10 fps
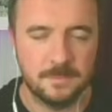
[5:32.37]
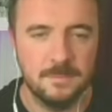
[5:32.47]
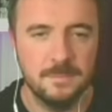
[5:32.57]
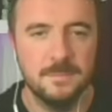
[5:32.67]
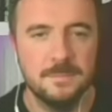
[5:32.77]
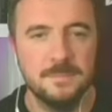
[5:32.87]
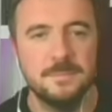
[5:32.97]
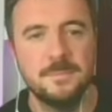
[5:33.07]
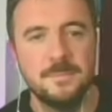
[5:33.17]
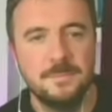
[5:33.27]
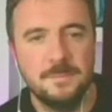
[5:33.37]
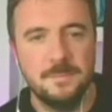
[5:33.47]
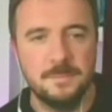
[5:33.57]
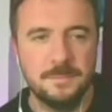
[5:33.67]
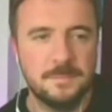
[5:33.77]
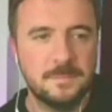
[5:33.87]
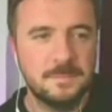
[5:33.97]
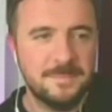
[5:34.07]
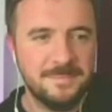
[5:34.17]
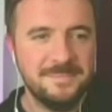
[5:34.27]

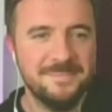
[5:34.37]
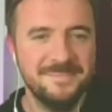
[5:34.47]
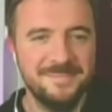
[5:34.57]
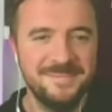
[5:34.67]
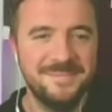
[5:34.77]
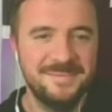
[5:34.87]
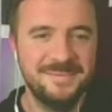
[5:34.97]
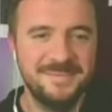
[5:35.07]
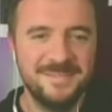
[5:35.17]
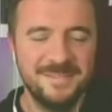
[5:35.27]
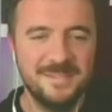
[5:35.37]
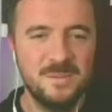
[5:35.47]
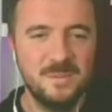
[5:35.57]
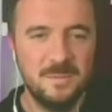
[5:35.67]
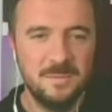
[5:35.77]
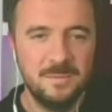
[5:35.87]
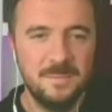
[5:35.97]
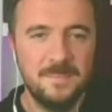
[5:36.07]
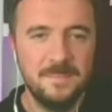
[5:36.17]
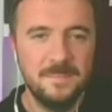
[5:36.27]

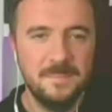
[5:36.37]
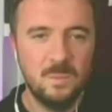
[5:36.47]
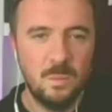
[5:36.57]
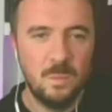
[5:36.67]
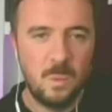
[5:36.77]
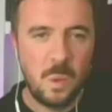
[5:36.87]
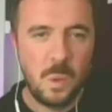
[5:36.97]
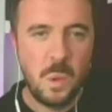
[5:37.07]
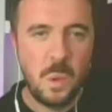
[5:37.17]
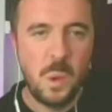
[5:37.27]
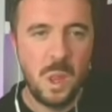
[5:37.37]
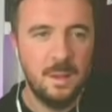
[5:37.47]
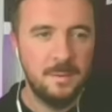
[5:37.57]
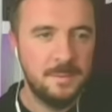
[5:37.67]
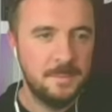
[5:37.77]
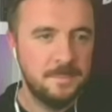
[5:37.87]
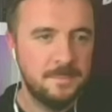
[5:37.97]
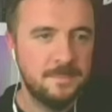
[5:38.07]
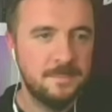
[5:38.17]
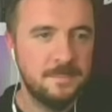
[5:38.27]

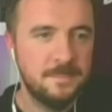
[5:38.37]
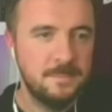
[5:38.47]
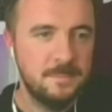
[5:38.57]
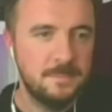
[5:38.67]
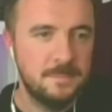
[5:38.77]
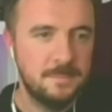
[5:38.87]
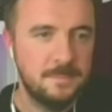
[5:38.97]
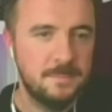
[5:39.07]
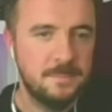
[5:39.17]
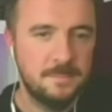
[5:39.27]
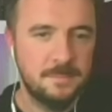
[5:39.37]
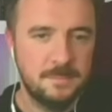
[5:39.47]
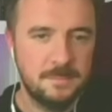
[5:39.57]
(not speaking)